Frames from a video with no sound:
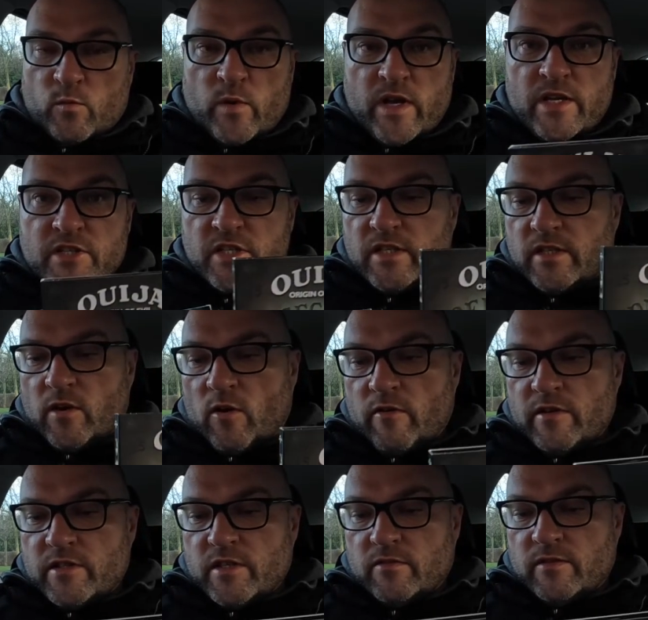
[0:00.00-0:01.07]
Ouija, the
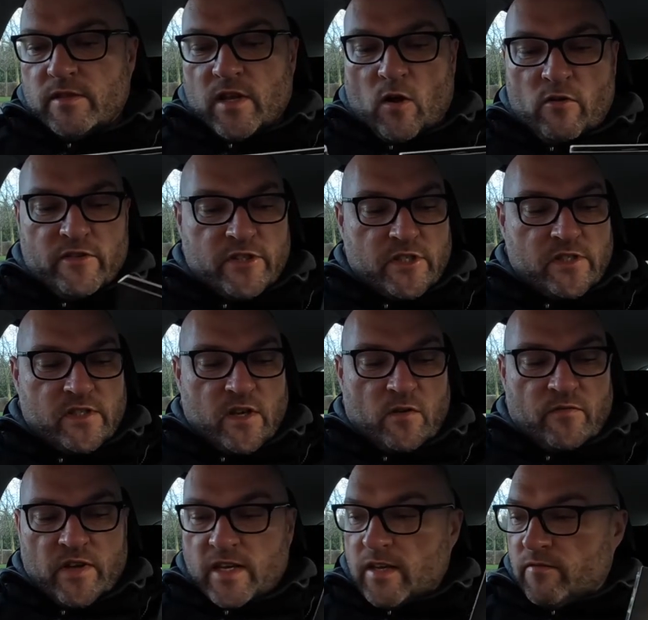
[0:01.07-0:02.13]
origins, origins
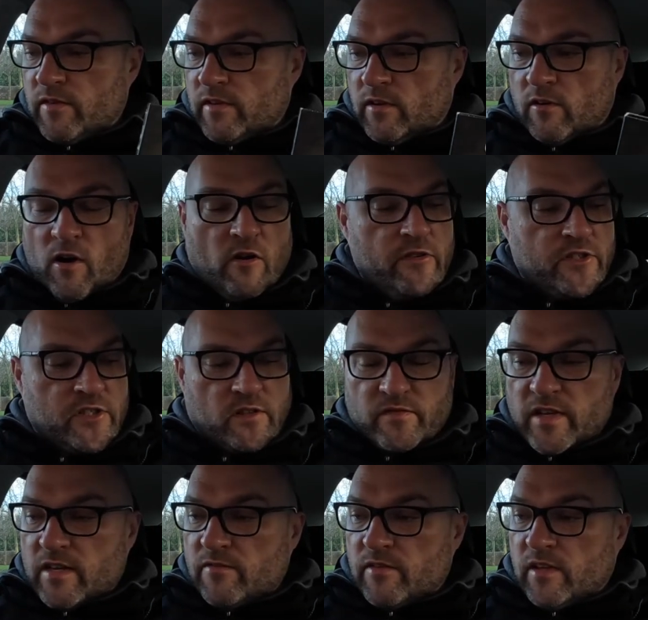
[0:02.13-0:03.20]
of evil, or origin
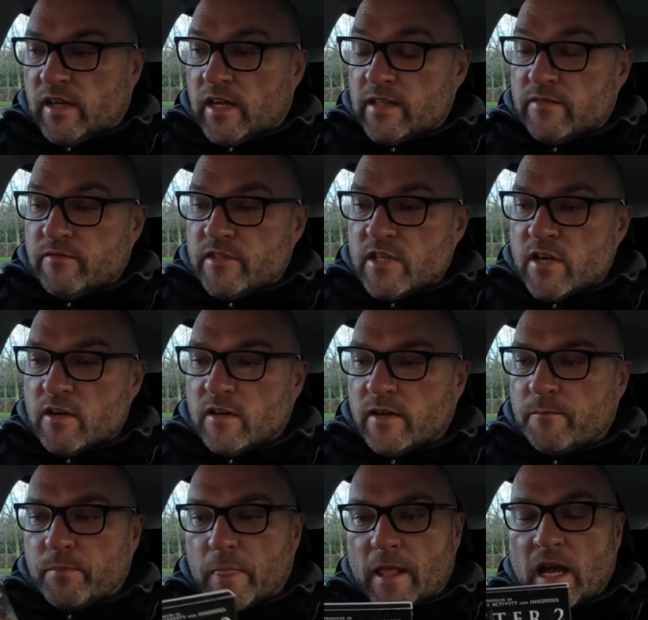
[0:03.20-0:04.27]
of evil, can't even
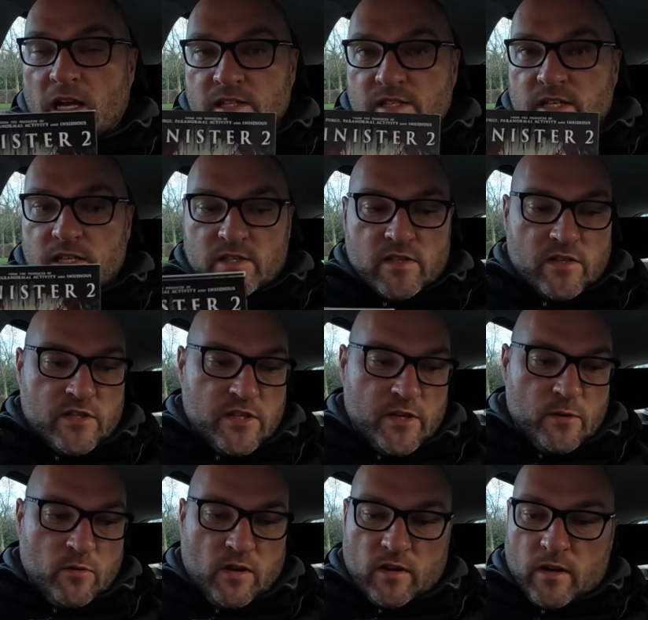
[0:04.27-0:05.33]
talk, and Sinister
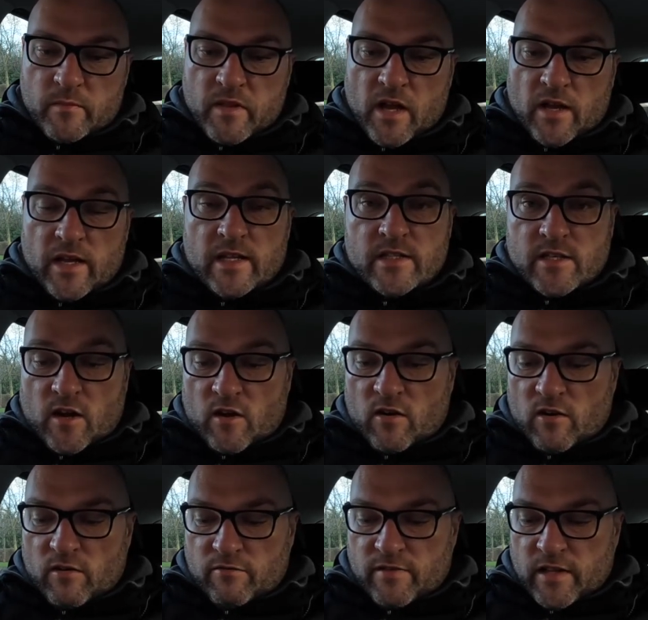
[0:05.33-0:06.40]
two. I'm not into
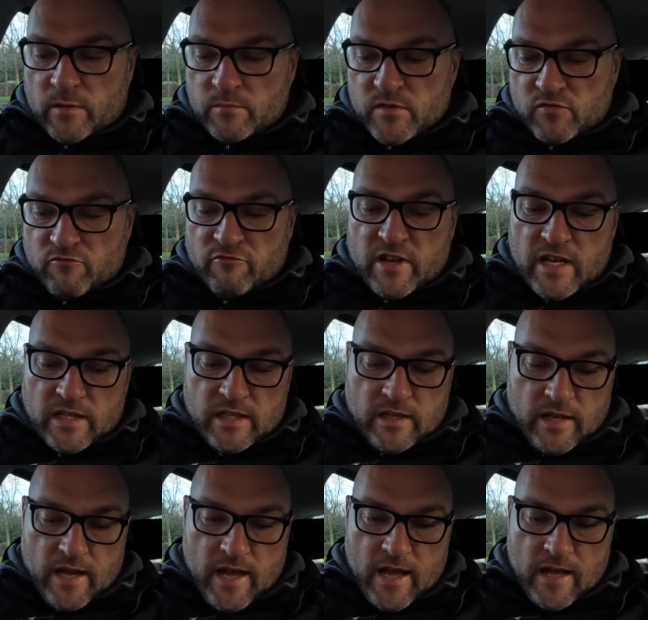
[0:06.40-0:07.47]
horror films really.
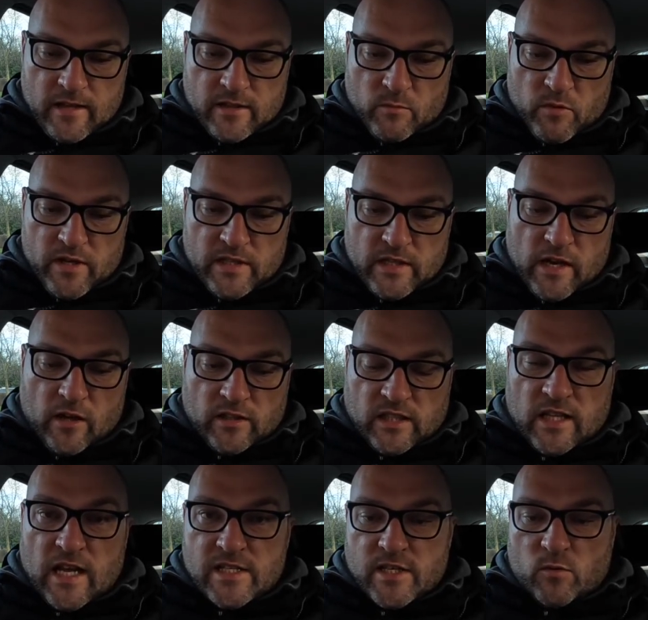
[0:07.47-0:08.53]
Uh, don't mind the odd
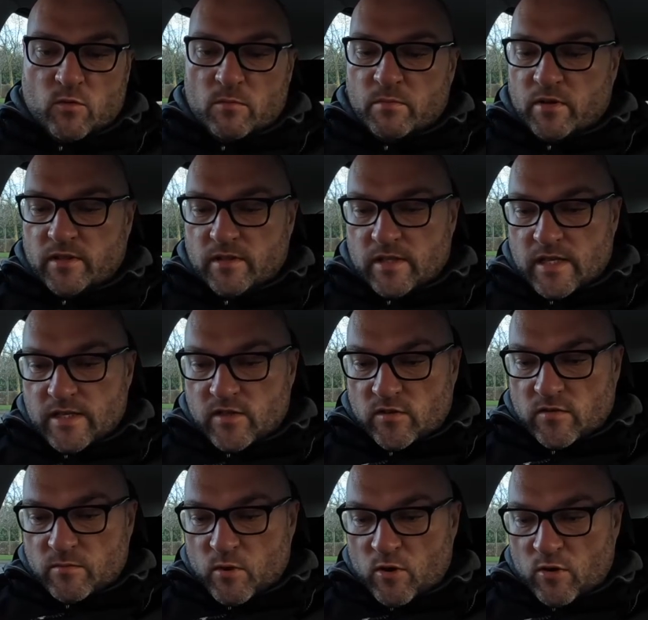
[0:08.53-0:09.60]
classic one, but these
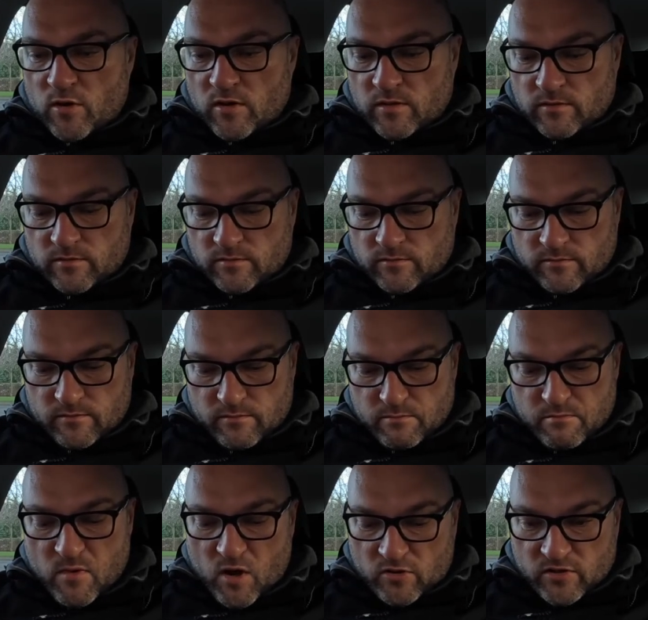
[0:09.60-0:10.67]
sort of more
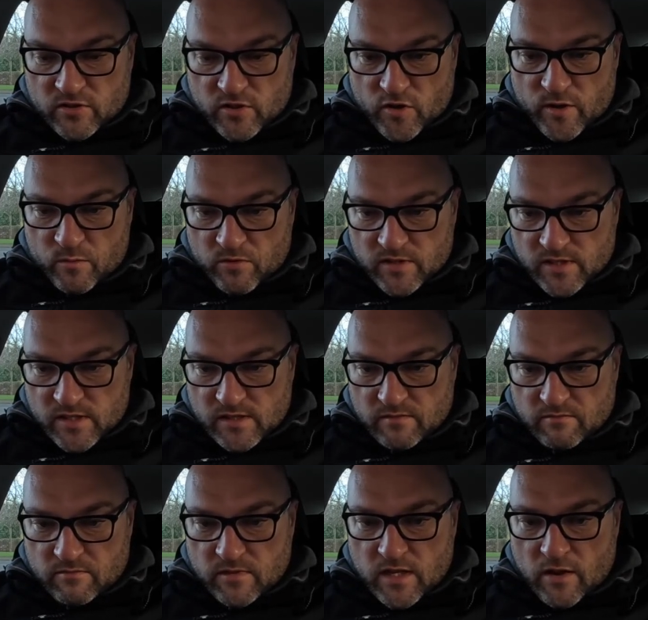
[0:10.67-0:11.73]
modern type ones,
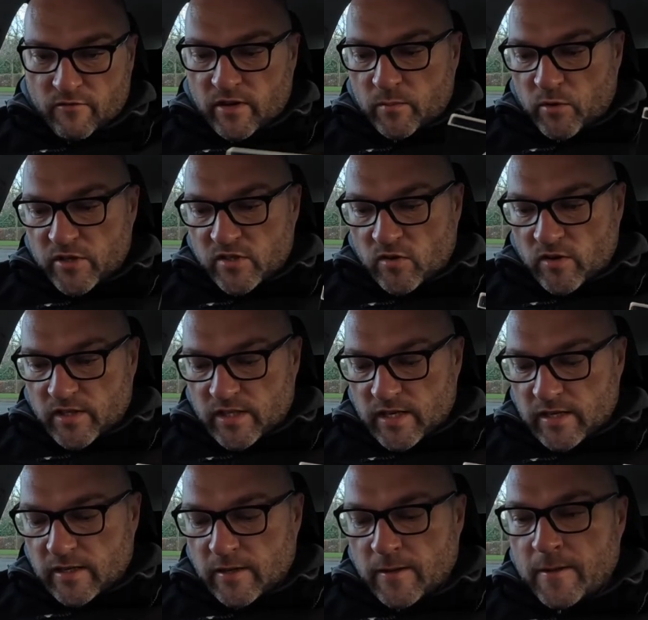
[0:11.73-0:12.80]
not really my sort of
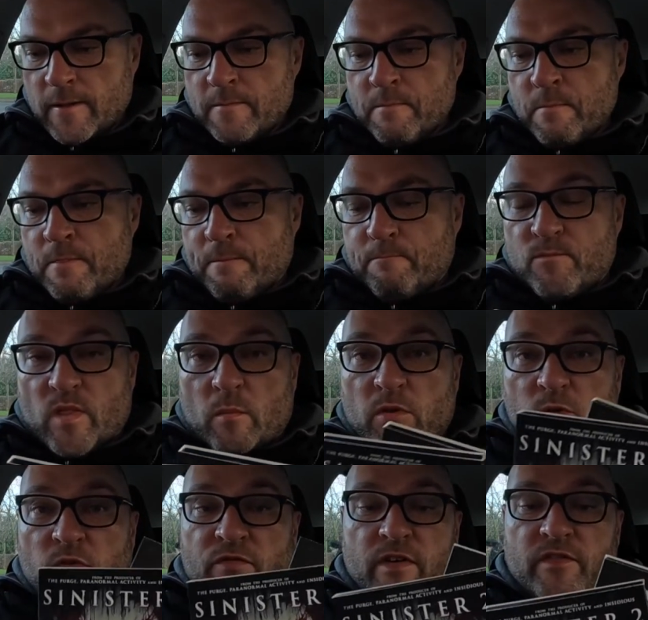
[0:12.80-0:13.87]
thing. But
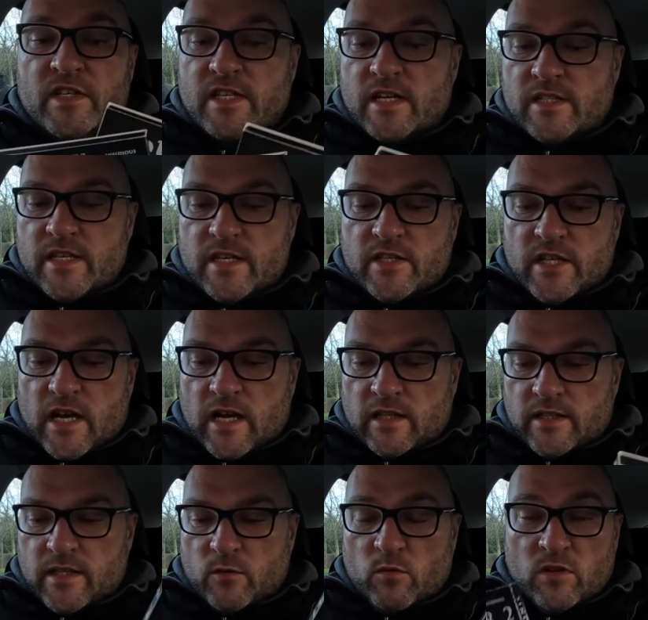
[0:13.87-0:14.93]
they were fifty cent each, and
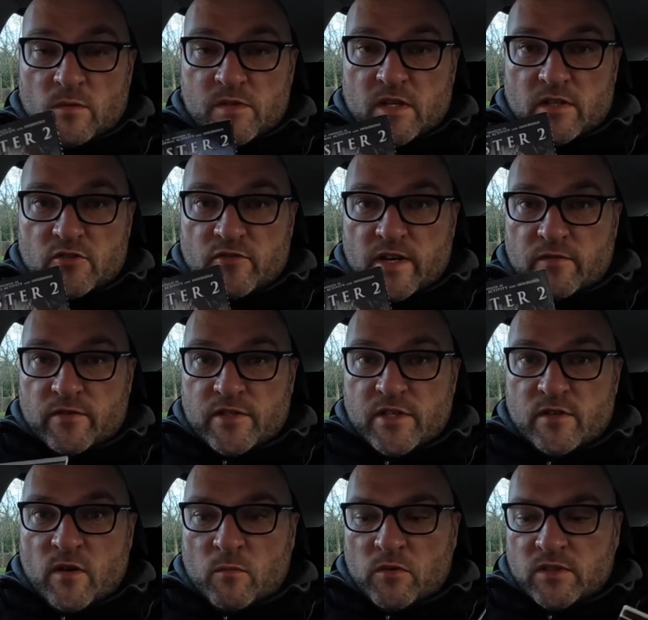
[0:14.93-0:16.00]
I think one of them's going to trade for
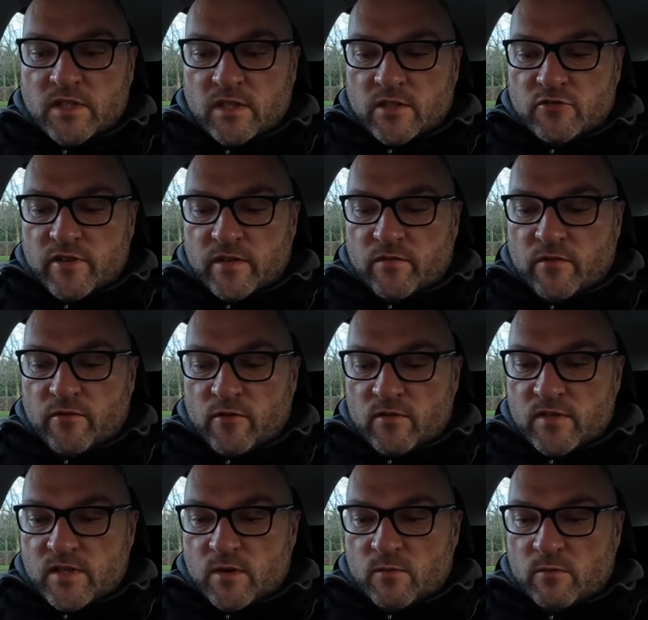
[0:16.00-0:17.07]
two and one's going to trade for
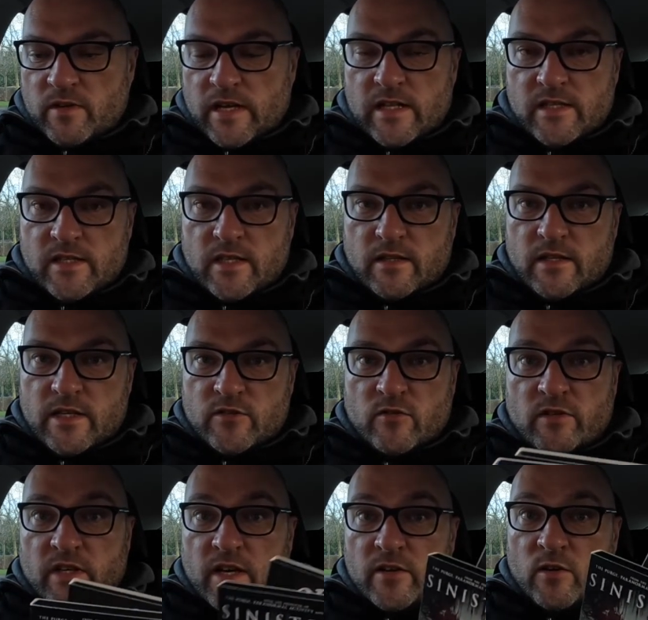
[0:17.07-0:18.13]
four, so instantly
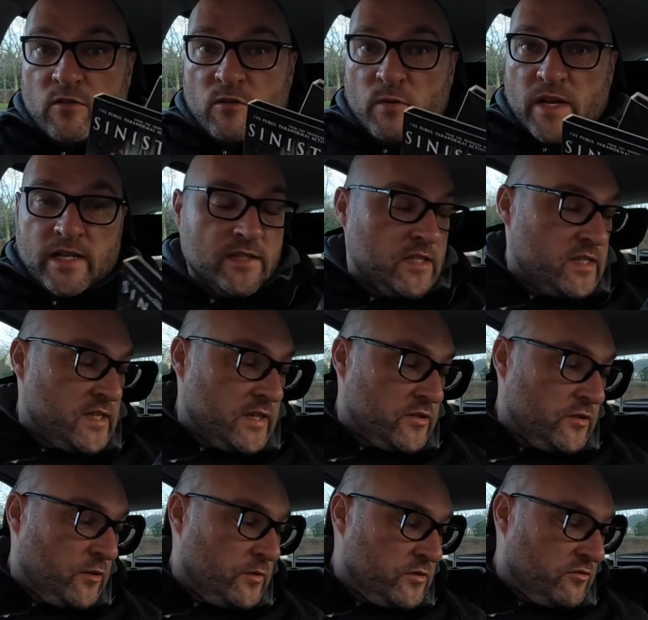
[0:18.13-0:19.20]
turning a euro into six
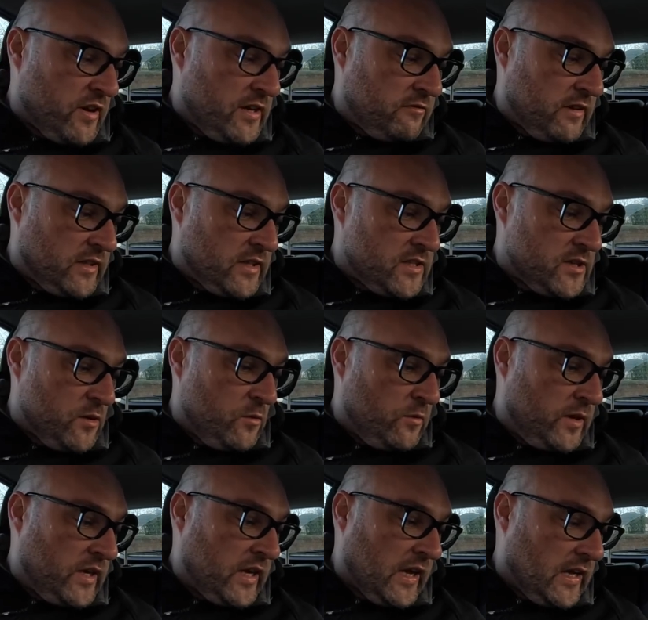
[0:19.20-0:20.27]
euro in trade credit, so
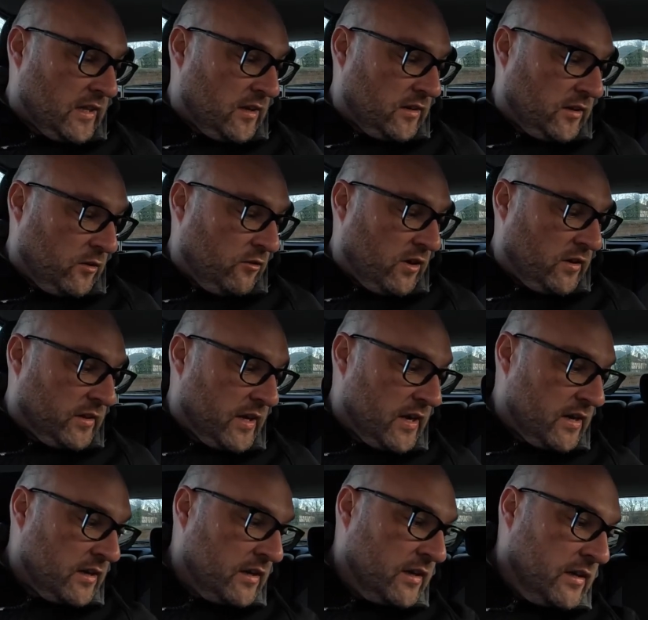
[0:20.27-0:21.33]
we cannot go wrong
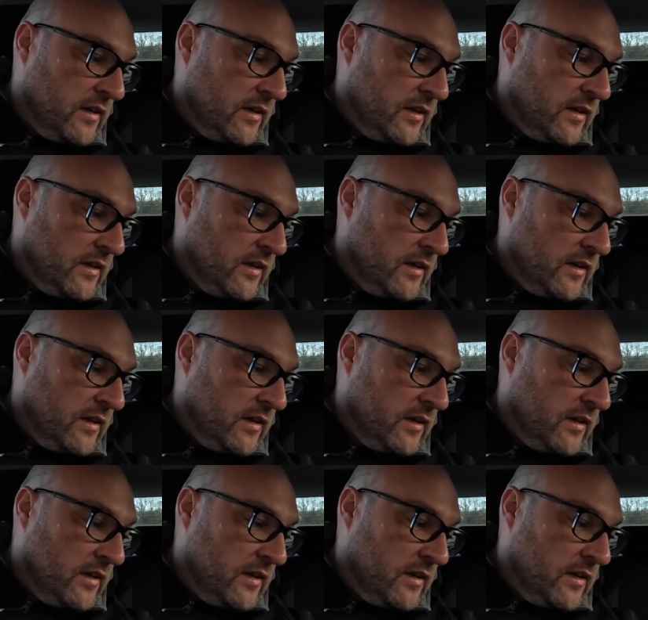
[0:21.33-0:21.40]
there.